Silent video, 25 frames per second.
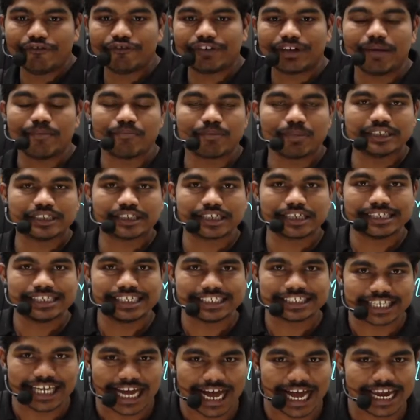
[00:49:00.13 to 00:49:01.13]
temperature
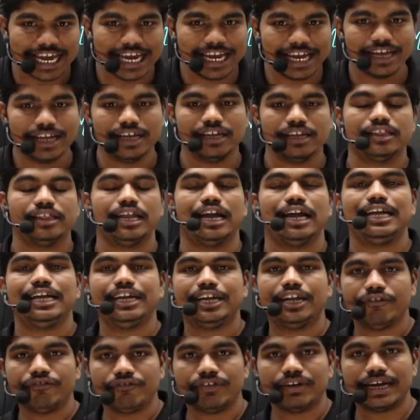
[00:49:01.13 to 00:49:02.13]
is high, then
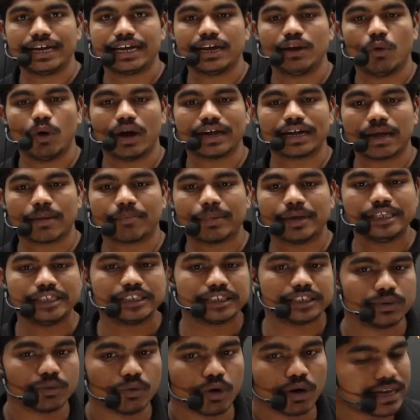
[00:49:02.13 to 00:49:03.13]
definitely what
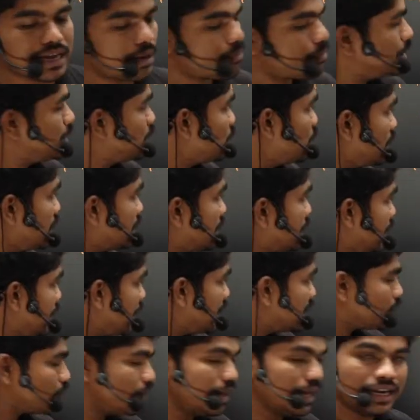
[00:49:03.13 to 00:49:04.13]
happens? What happens to this
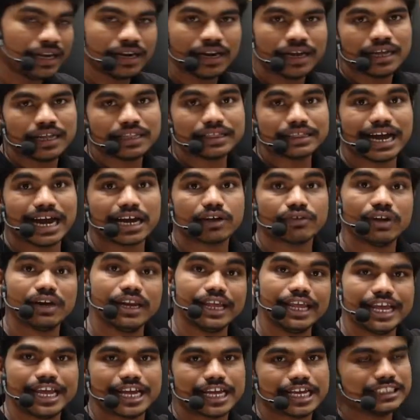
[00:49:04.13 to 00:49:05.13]
TH mean? That will
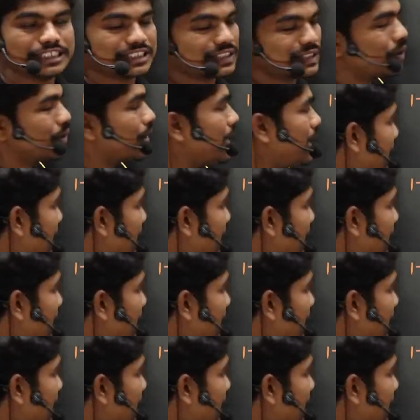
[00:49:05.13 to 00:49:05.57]
increase. Okay,